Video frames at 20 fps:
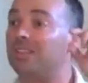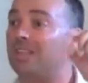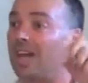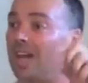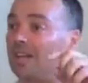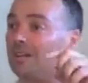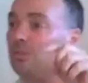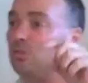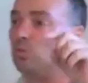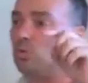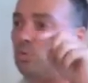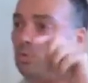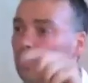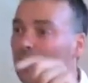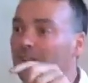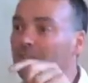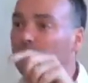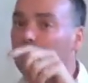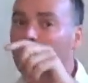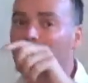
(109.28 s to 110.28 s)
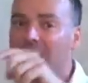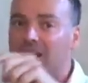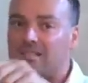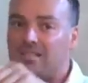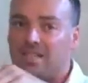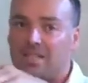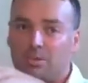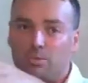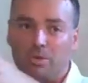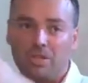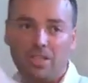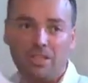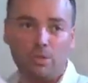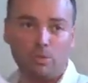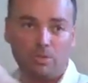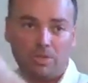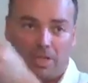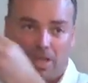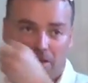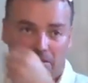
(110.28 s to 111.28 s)
10 to 12 baskets we need to
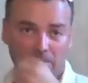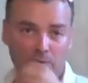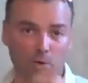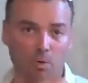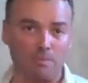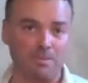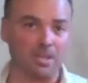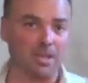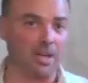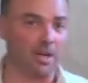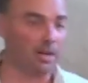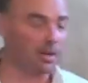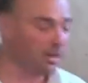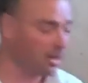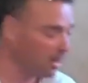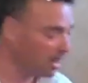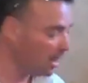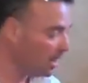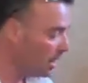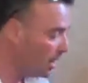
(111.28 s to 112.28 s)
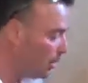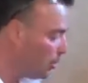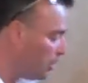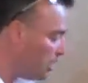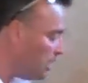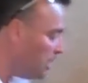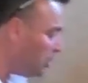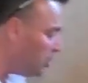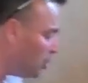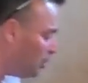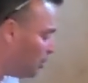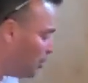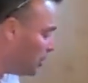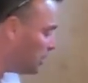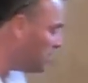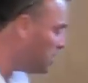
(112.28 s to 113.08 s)
take from there, we need to put